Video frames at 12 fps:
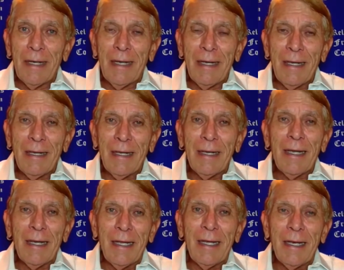
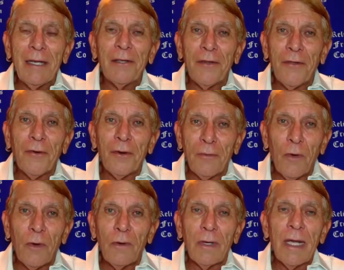it is third
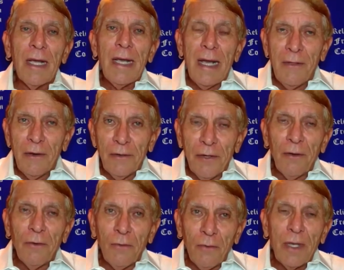world, and there's
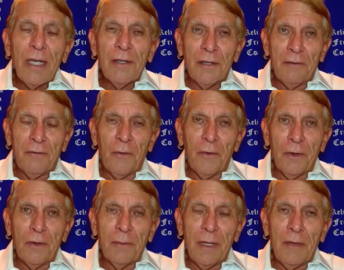no reason
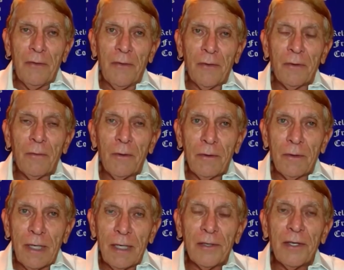for it to be third
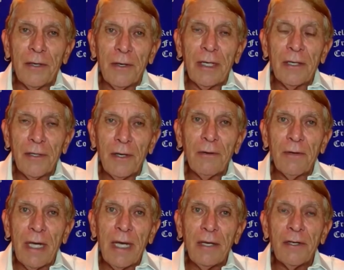world, considering its
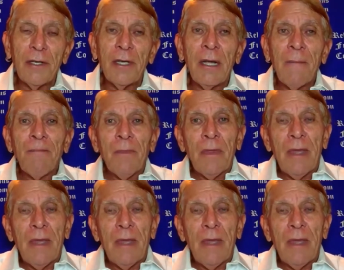location.